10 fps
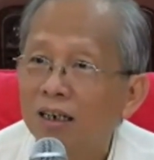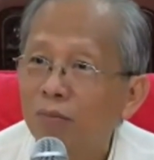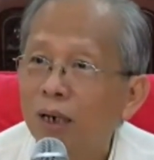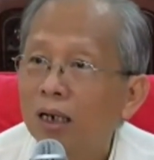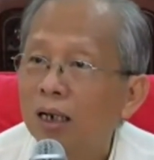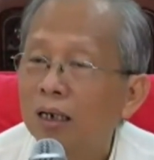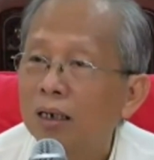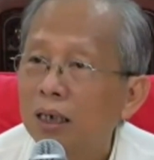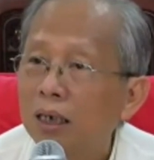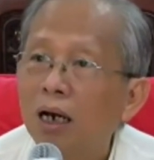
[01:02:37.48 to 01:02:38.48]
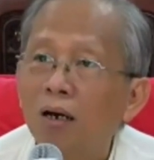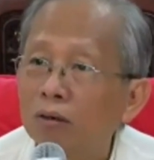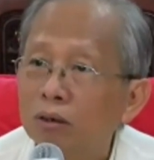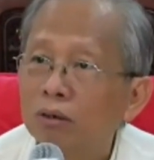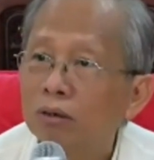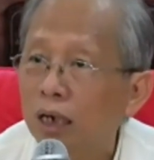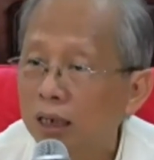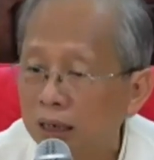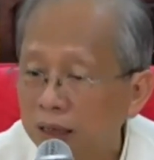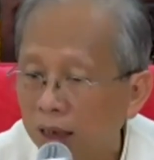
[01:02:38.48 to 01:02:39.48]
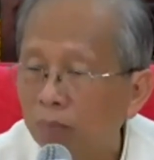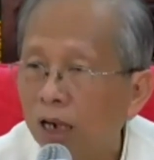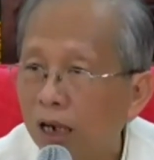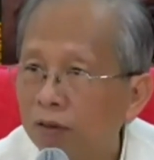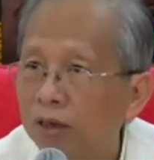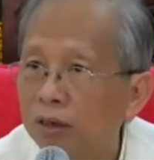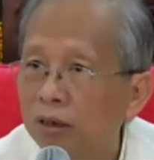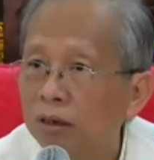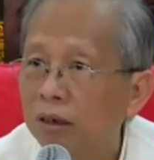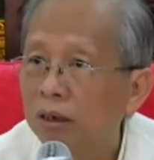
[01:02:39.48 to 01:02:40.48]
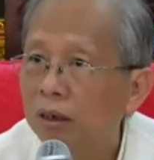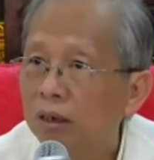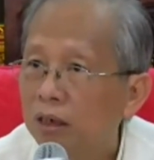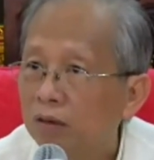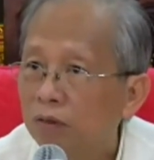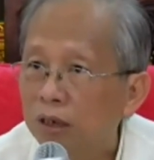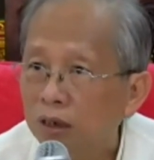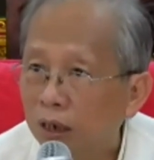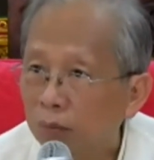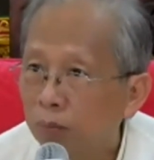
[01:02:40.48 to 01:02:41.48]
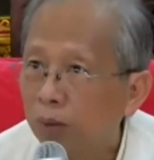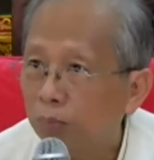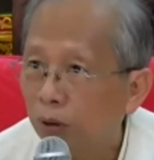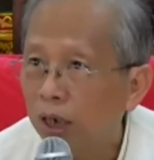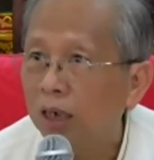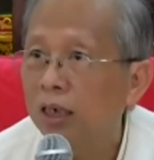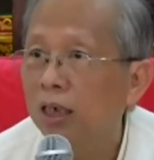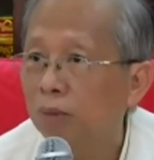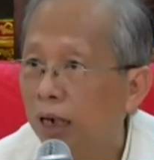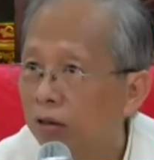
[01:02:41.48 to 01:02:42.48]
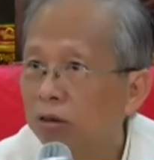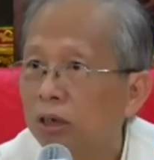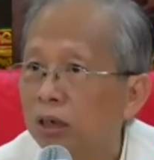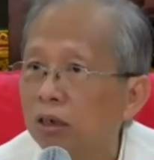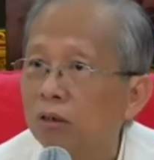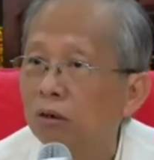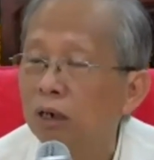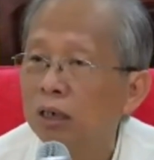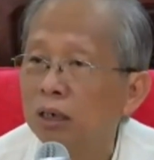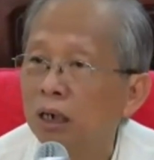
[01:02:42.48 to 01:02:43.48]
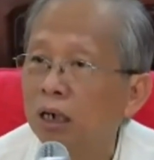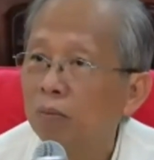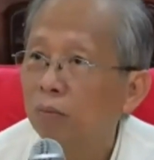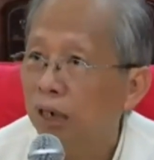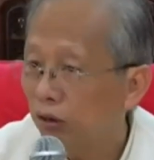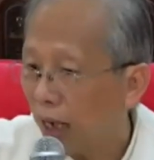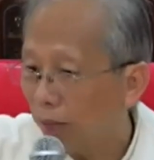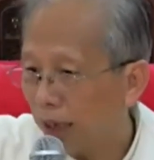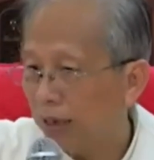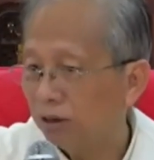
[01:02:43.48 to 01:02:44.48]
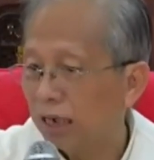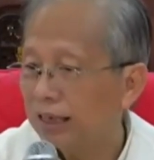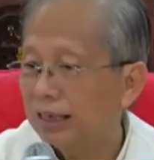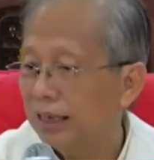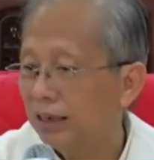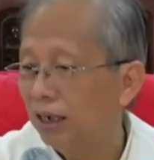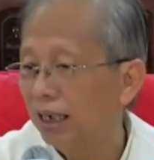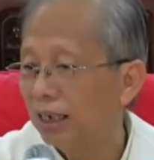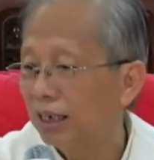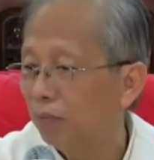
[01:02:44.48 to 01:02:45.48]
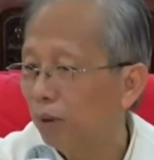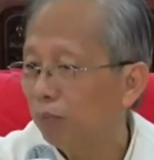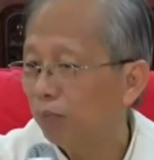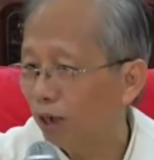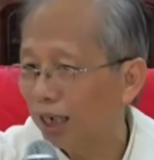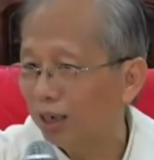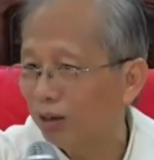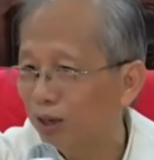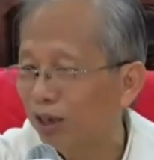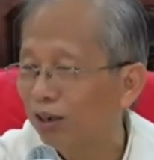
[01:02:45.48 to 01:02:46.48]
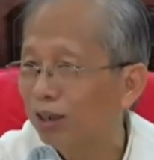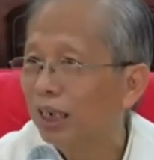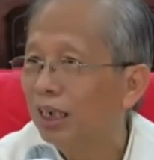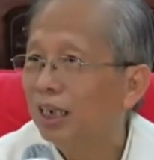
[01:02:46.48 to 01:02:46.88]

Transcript: But they are also at the same level, you know? Even a pickpocket nearby also he don't know. But you up there, you can see, oh, hey, the pickpocket doing all this.